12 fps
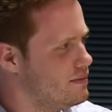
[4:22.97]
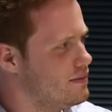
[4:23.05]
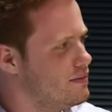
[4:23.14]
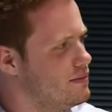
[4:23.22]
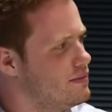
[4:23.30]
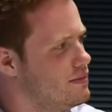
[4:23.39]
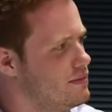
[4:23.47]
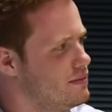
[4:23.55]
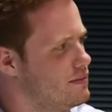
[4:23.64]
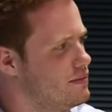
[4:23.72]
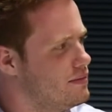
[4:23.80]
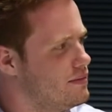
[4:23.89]

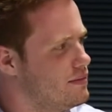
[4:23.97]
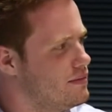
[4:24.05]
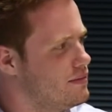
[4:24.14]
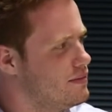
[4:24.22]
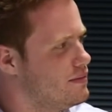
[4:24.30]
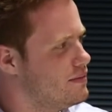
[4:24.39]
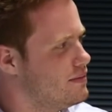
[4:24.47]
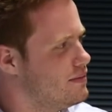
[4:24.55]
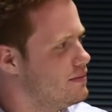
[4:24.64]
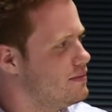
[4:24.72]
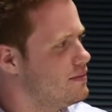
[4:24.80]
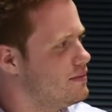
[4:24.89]

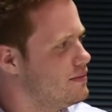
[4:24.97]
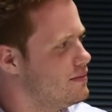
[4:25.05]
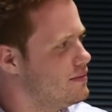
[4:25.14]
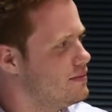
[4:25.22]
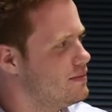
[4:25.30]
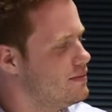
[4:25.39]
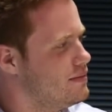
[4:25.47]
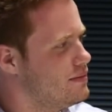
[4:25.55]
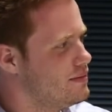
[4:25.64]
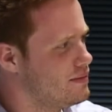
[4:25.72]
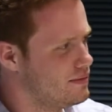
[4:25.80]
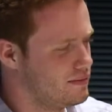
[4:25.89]

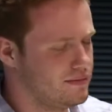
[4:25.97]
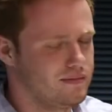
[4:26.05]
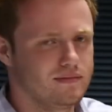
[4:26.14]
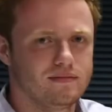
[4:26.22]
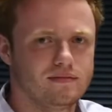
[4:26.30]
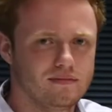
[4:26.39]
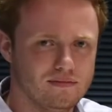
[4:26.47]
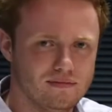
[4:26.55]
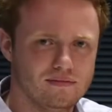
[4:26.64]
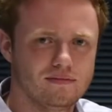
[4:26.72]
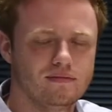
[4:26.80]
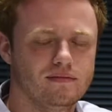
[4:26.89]

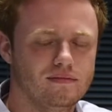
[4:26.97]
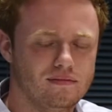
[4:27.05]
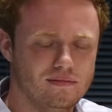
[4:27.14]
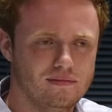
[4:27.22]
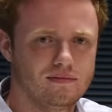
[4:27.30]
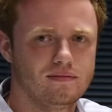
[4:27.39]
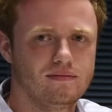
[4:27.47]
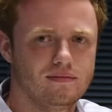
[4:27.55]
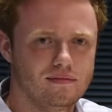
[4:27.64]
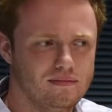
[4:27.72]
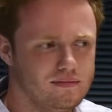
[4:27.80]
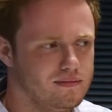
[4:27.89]

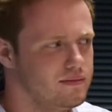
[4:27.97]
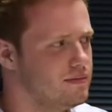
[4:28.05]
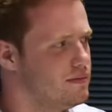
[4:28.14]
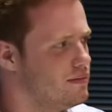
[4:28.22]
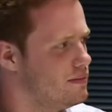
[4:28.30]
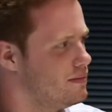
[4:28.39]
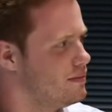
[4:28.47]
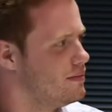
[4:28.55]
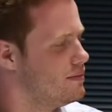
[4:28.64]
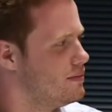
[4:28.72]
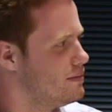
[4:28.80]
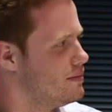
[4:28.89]

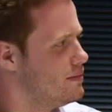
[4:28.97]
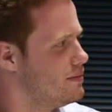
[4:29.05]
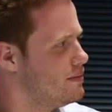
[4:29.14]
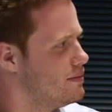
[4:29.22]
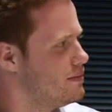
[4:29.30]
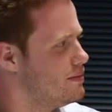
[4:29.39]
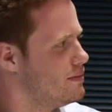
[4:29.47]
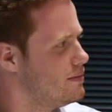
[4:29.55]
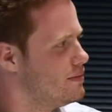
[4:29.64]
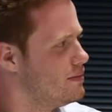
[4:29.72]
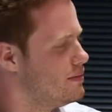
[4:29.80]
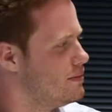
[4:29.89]

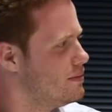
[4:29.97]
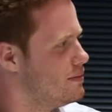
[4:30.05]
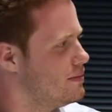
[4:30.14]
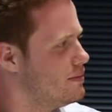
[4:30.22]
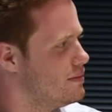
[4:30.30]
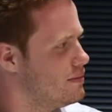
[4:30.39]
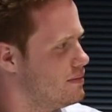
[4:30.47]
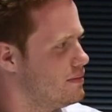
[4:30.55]
[no speech]